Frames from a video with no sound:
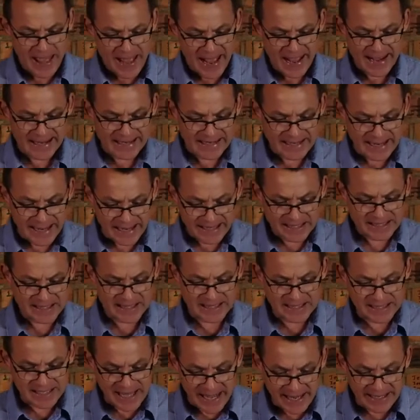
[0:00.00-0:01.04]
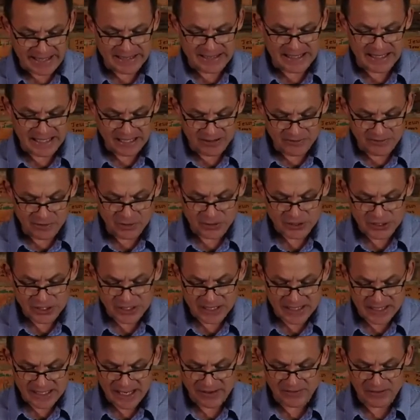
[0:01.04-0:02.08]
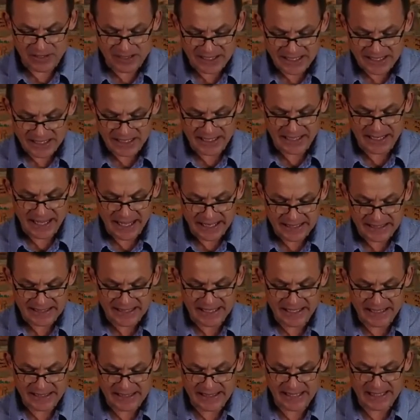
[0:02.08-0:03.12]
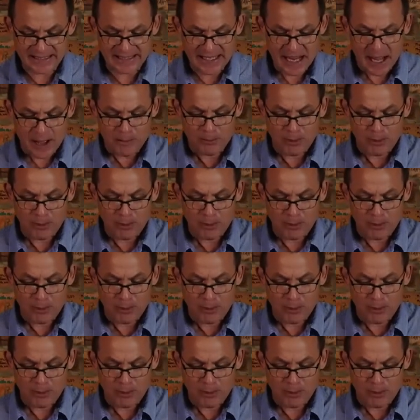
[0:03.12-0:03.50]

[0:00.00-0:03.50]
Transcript: And in Exodus 18, verses 17 and 18, it says,